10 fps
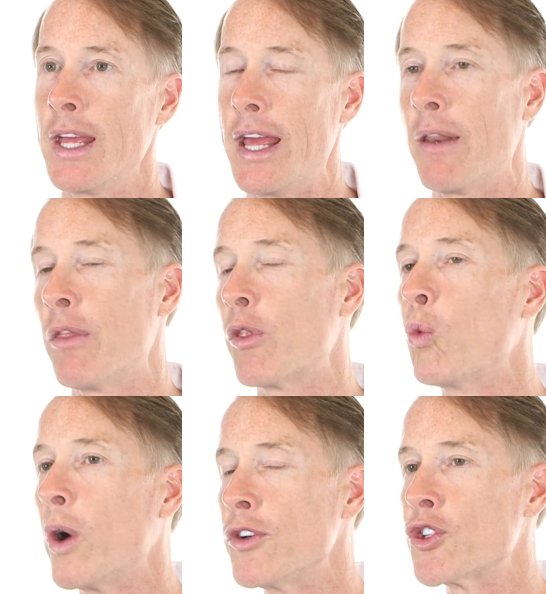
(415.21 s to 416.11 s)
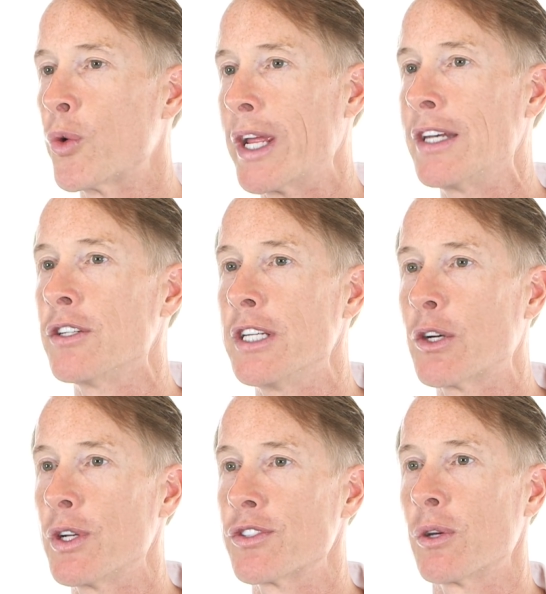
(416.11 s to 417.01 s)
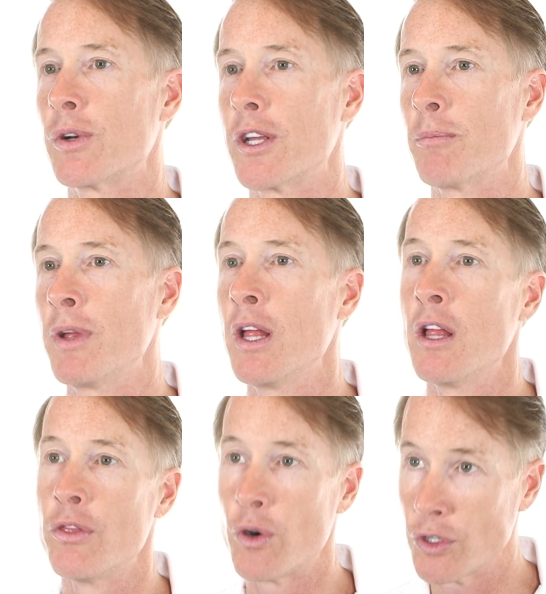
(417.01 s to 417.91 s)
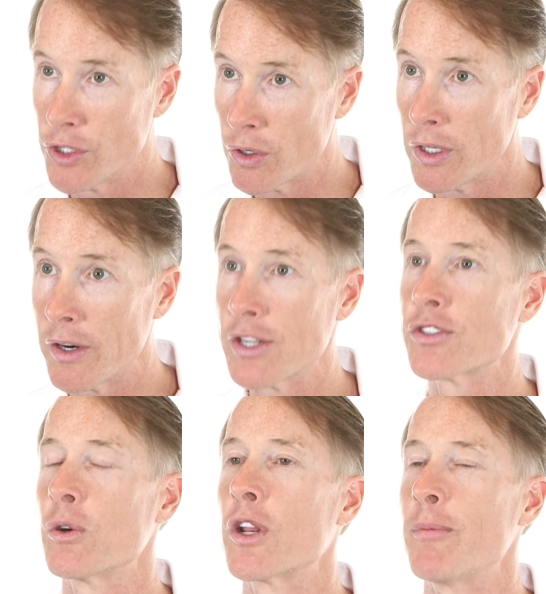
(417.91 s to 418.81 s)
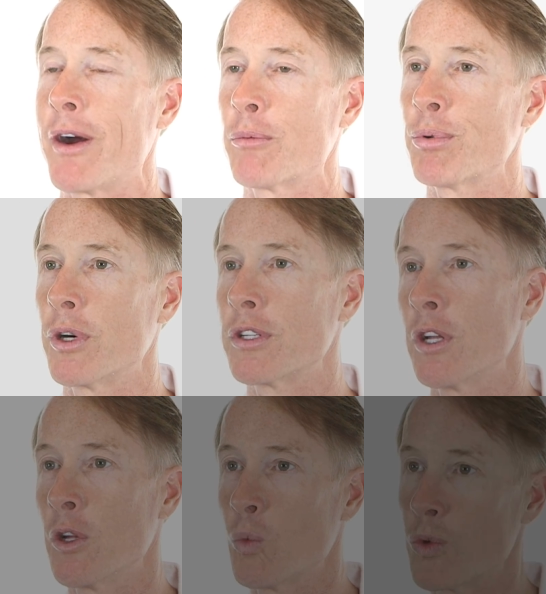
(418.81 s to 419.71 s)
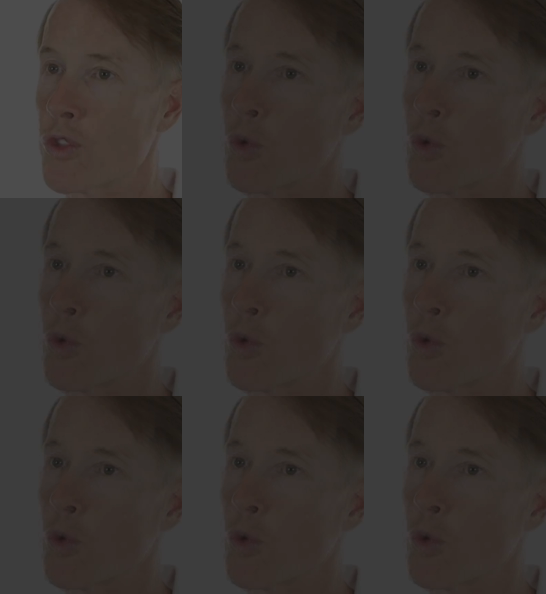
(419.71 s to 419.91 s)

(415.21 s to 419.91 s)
And the one trained to decrease sodium, their urinary sodium output was